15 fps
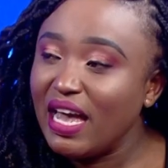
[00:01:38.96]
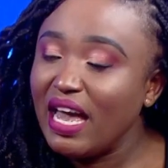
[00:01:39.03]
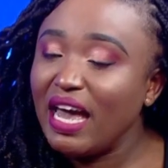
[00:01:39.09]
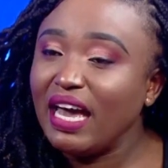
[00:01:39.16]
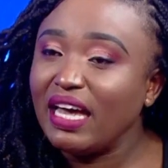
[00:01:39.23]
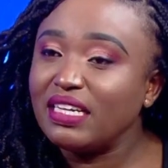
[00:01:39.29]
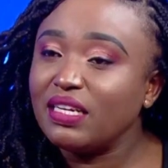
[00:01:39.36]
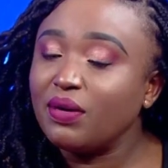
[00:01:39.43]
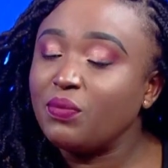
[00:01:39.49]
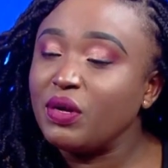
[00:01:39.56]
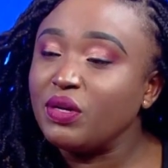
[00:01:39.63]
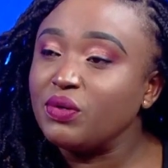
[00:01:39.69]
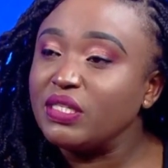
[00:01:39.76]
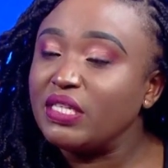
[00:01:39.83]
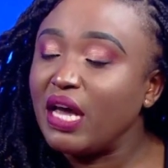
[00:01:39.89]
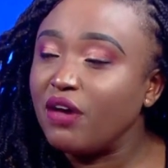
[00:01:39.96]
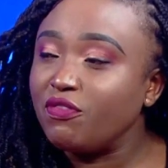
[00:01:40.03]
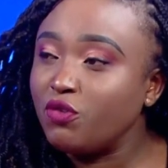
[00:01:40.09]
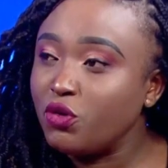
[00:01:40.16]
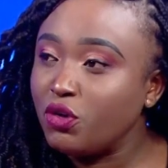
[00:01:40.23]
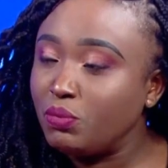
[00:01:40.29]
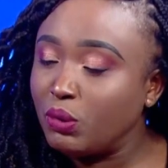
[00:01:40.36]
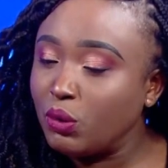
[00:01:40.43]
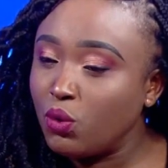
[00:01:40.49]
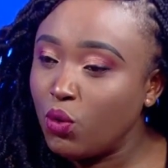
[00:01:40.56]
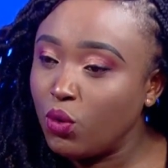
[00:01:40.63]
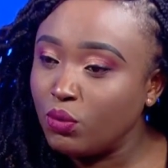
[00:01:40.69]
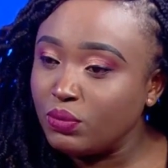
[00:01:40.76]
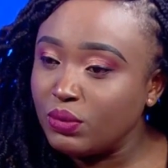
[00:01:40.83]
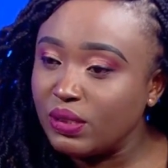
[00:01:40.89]
Yes. And when you say affordable
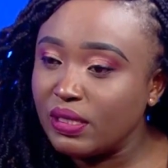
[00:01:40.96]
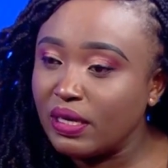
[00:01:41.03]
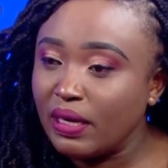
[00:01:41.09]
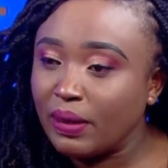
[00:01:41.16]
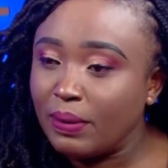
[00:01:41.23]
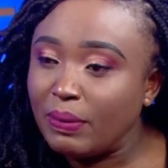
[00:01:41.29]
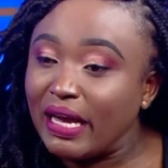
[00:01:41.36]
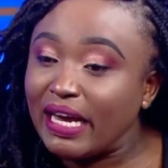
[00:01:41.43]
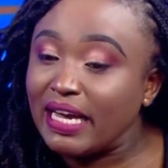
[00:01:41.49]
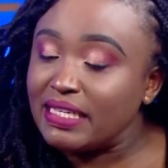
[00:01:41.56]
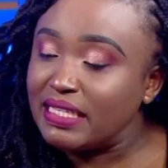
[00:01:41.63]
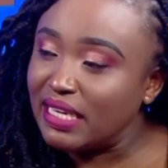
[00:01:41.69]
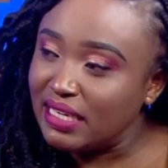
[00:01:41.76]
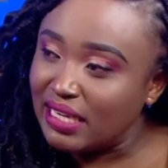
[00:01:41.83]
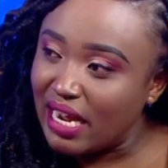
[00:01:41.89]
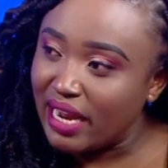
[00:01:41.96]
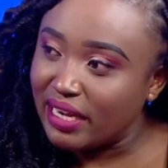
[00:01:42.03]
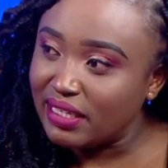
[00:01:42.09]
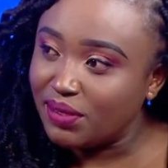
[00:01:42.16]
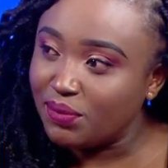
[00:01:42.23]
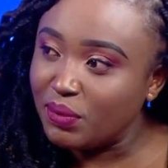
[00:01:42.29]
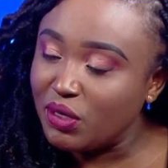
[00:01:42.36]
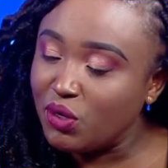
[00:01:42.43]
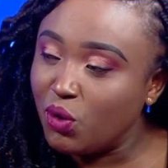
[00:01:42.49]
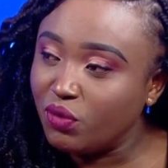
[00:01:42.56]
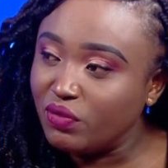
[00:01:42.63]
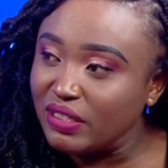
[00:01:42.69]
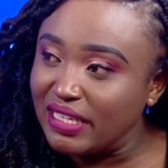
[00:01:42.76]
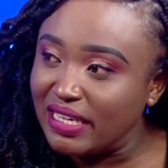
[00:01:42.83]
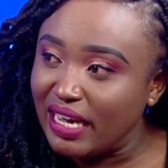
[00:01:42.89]
homes, like I said earlier, when
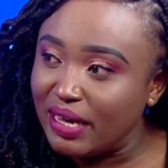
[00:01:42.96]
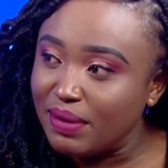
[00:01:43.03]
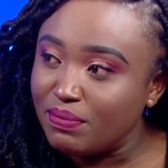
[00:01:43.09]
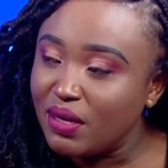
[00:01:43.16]
COVID came,